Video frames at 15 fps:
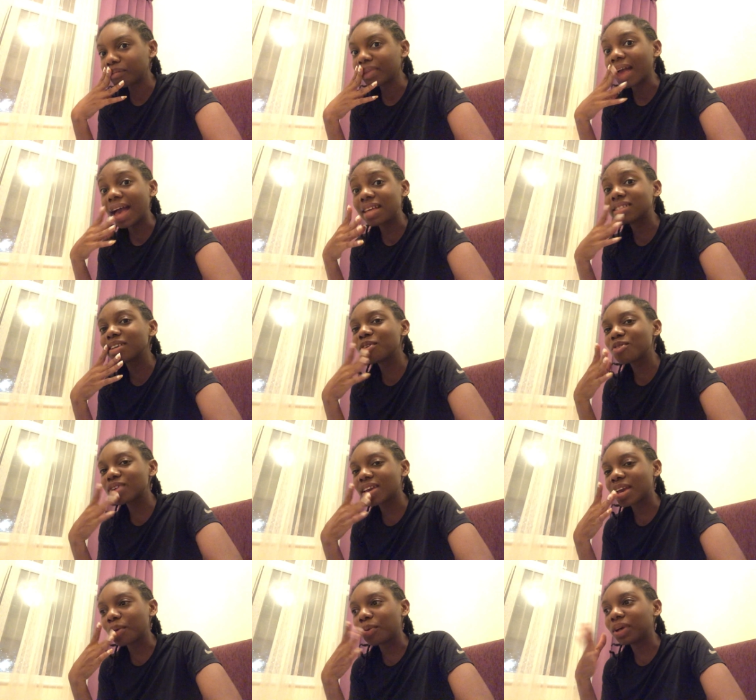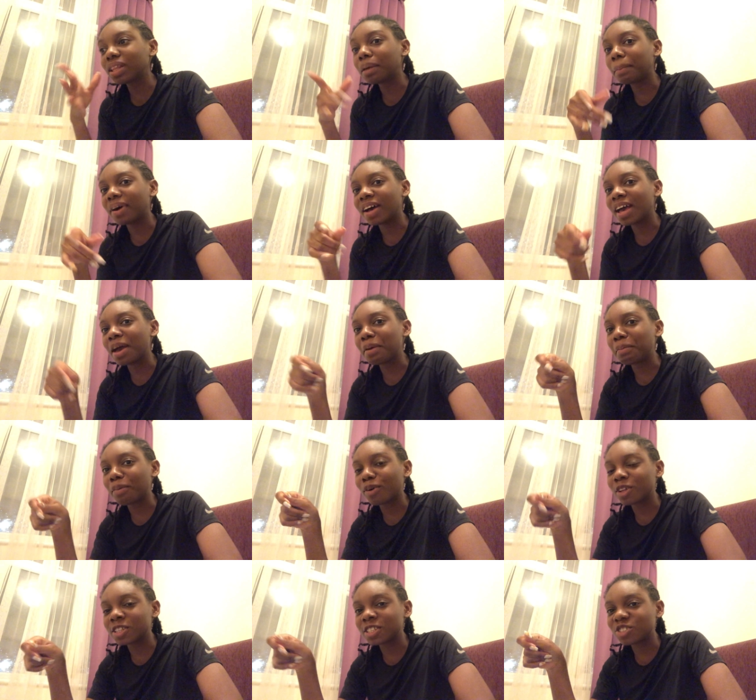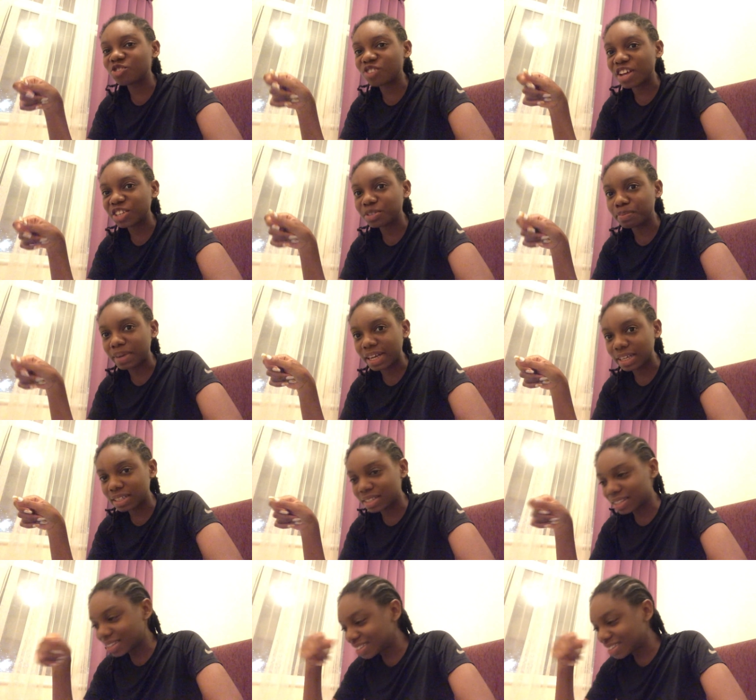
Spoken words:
I say, okay, what about airport trash bags?